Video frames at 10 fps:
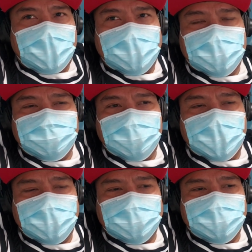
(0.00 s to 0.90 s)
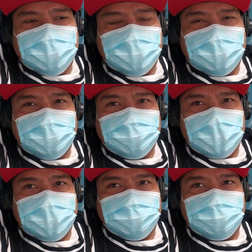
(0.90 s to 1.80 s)
I had my
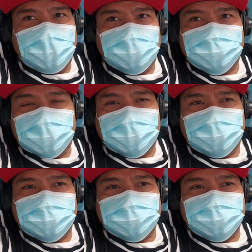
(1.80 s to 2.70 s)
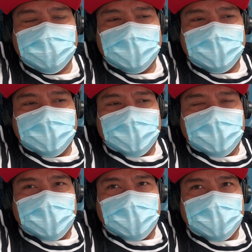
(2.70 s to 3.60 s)
blood drawn
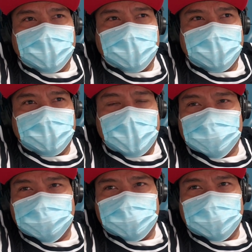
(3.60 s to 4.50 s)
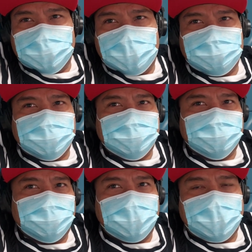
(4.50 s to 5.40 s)
last week. Everything
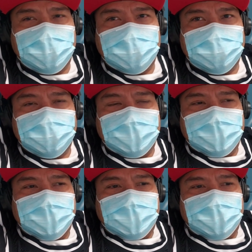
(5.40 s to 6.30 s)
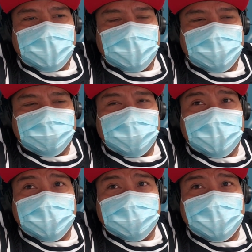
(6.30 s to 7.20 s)
is okay, and
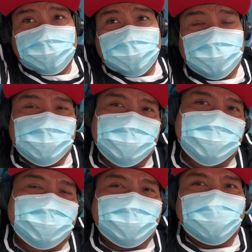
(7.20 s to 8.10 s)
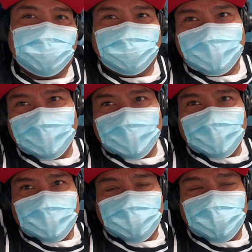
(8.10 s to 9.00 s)
my dietitian said
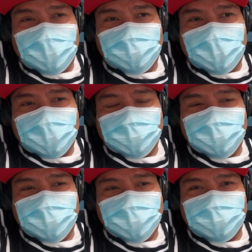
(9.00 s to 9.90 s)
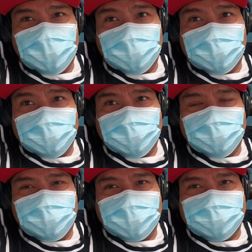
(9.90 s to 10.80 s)
bumaba raw yung protein
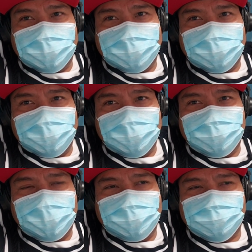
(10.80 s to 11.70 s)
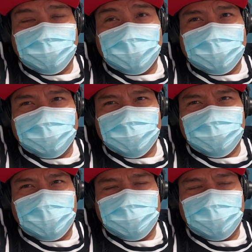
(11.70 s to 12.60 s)
ko. But anyway, it's only just
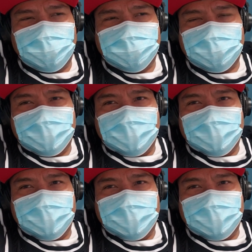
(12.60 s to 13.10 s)
1 point.